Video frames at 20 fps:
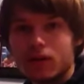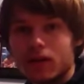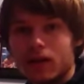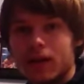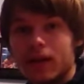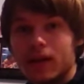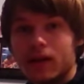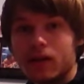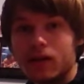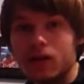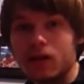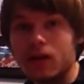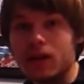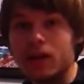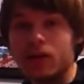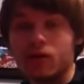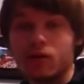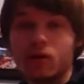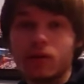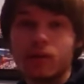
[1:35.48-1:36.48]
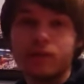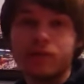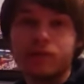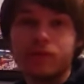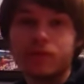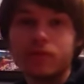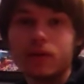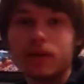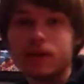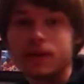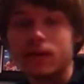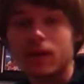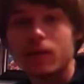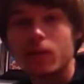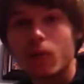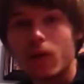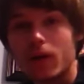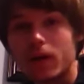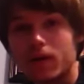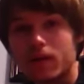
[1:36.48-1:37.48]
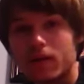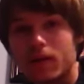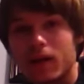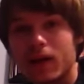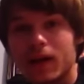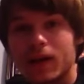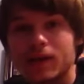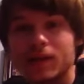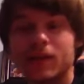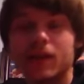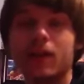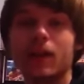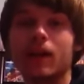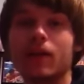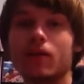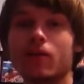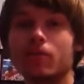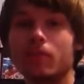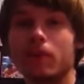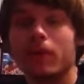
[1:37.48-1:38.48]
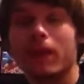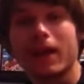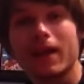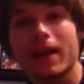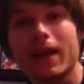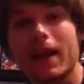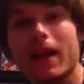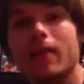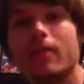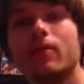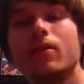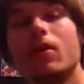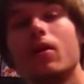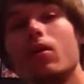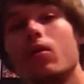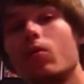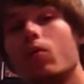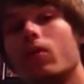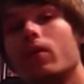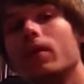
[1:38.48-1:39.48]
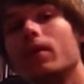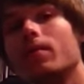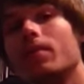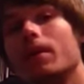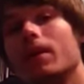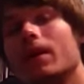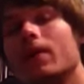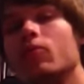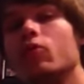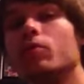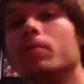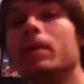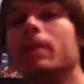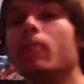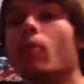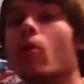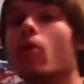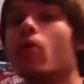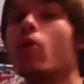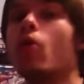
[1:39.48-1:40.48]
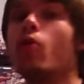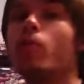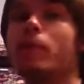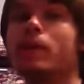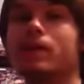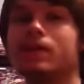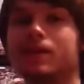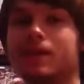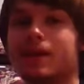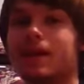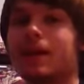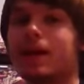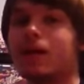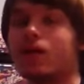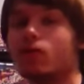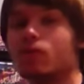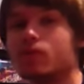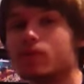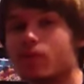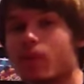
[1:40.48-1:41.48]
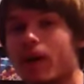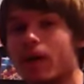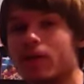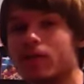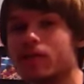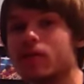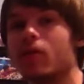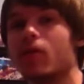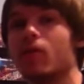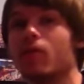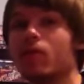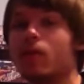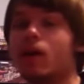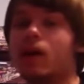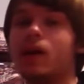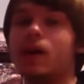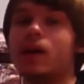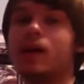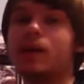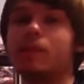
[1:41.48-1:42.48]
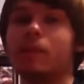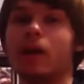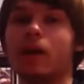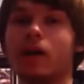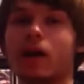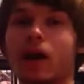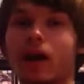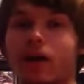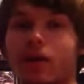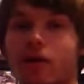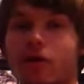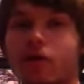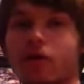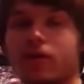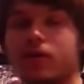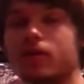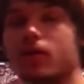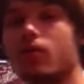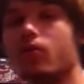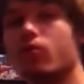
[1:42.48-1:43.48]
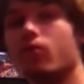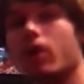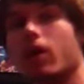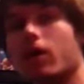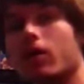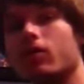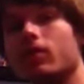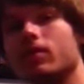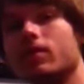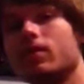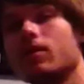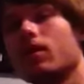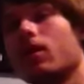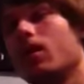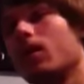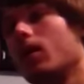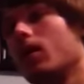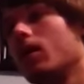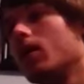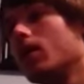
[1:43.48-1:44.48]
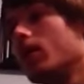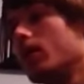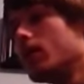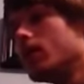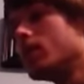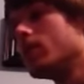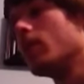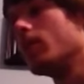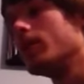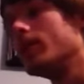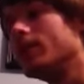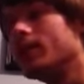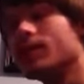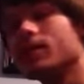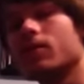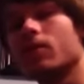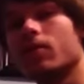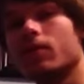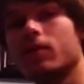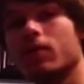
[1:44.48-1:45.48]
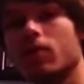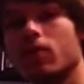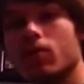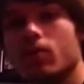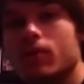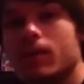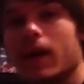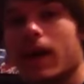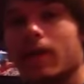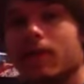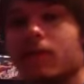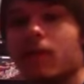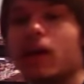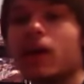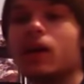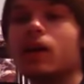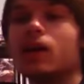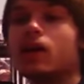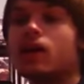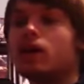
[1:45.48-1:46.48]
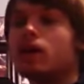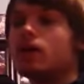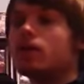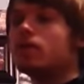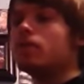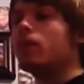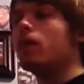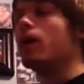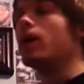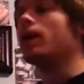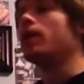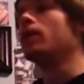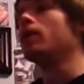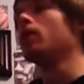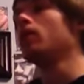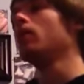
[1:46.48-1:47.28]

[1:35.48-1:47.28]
he he could have easily won against Canelo. But then again, would he he would be more open to Canelo as well, so he might have got hurt. So who knows? So he deserved to lose that fight. But